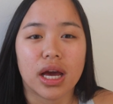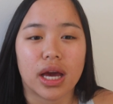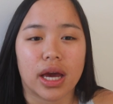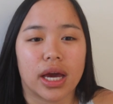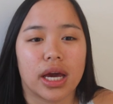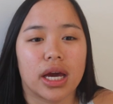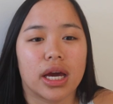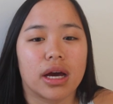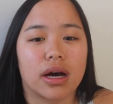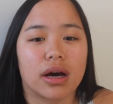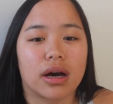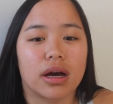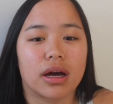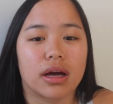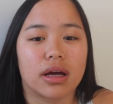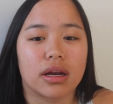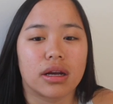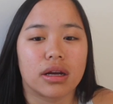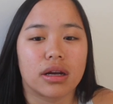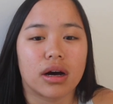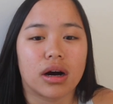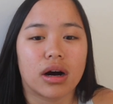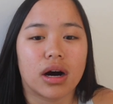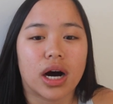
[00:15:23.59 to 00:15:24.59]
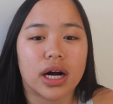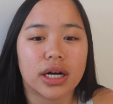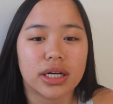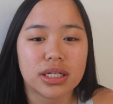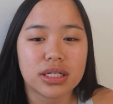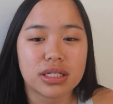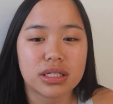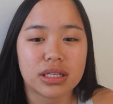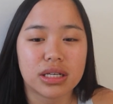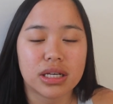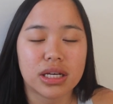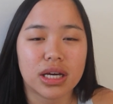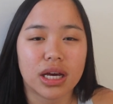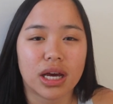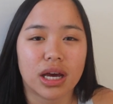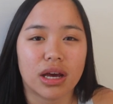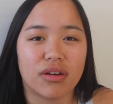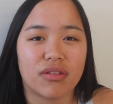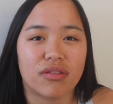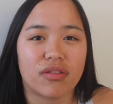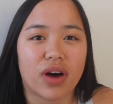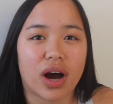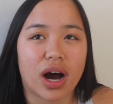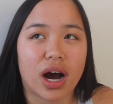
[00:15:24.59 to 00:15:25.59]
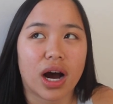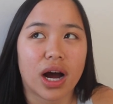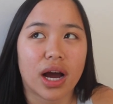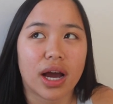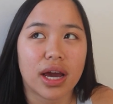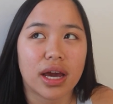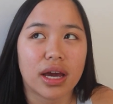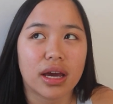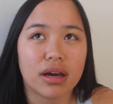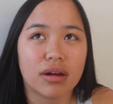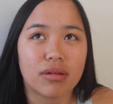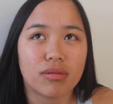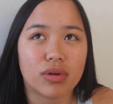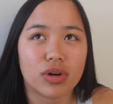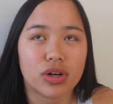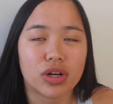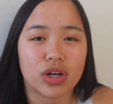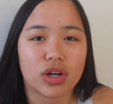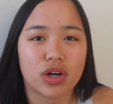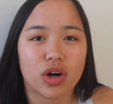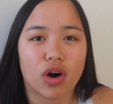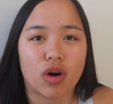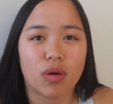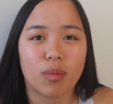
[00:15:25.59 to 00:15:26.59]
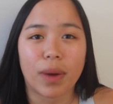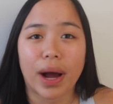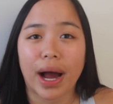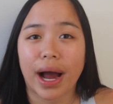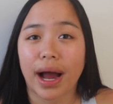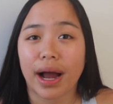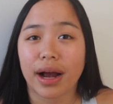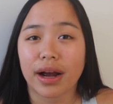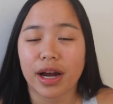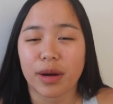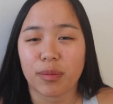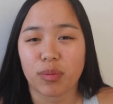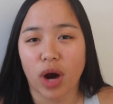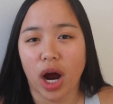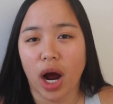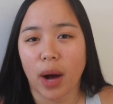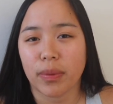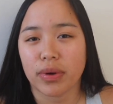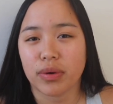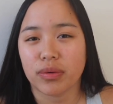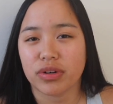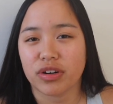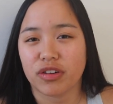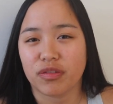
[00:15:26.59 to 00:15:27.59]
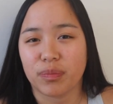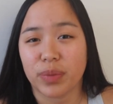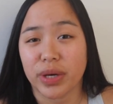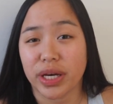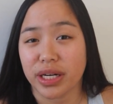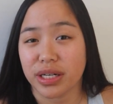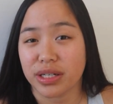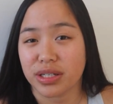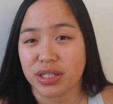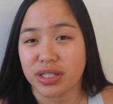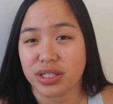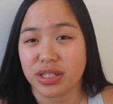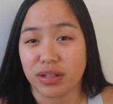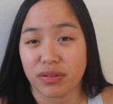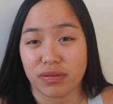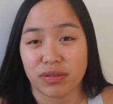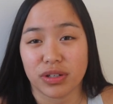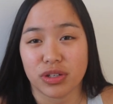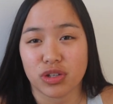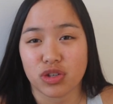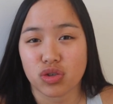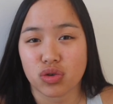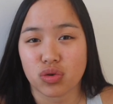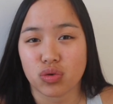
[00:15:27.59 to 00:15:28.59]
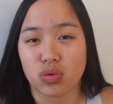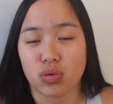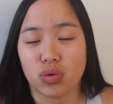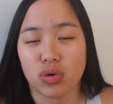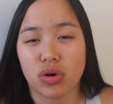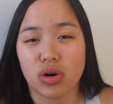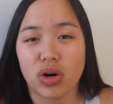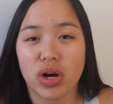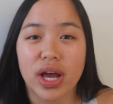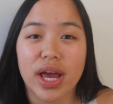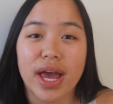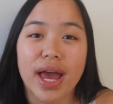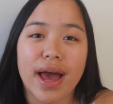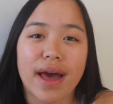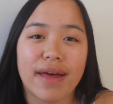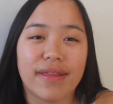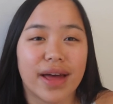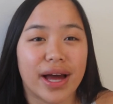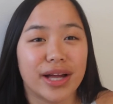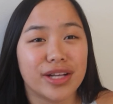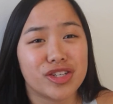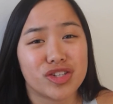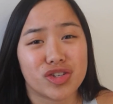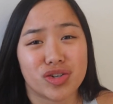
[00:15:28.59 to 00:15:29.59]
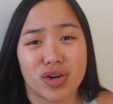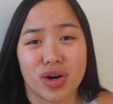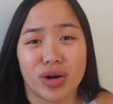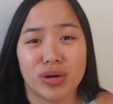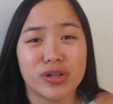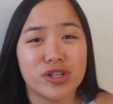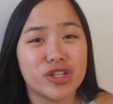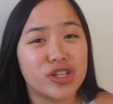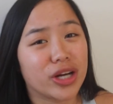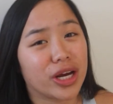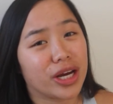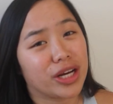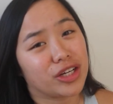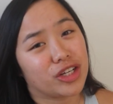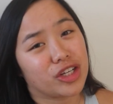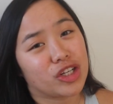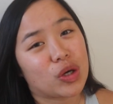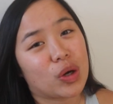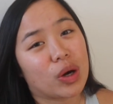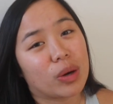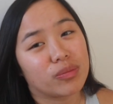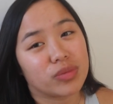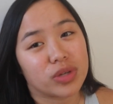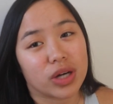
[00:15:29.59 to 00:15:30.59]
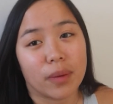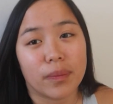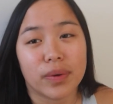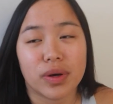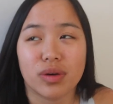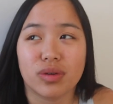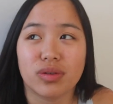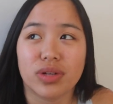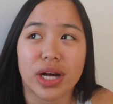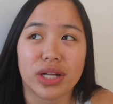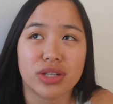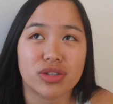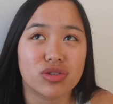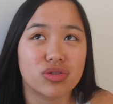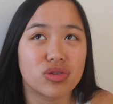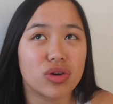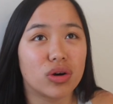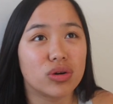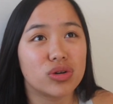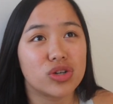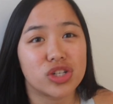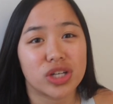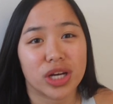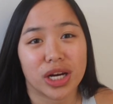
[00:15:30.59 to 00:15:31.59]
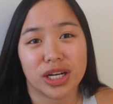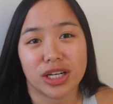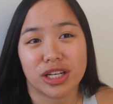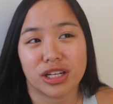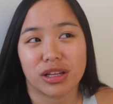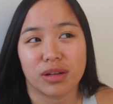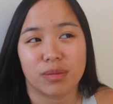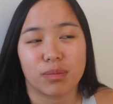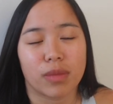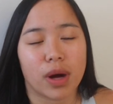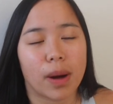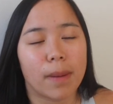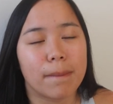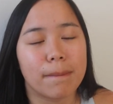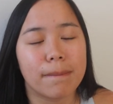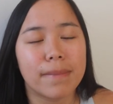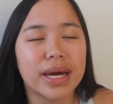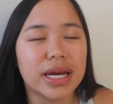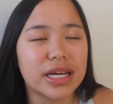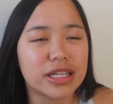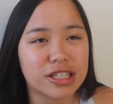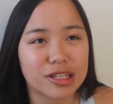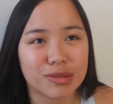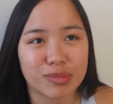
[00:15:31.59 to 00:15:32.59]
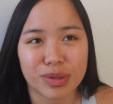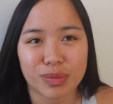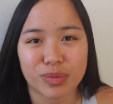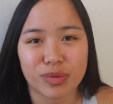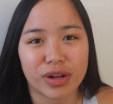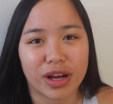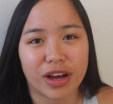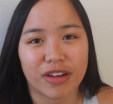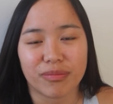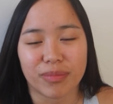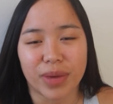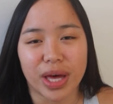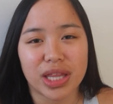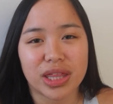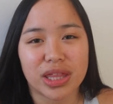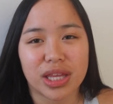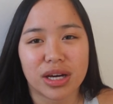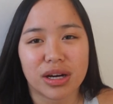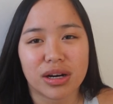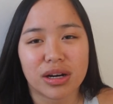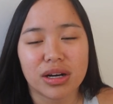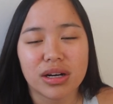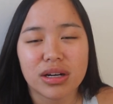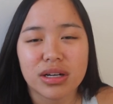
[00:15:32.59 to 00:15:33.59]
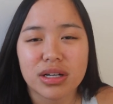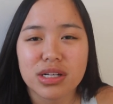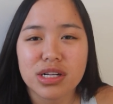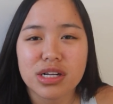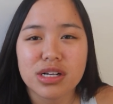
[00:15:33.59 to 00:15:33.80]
And honestly, if I were to go back, I probably would have picked a different school. That's no shade to UMW. That's no shade to the amazing people I've met there.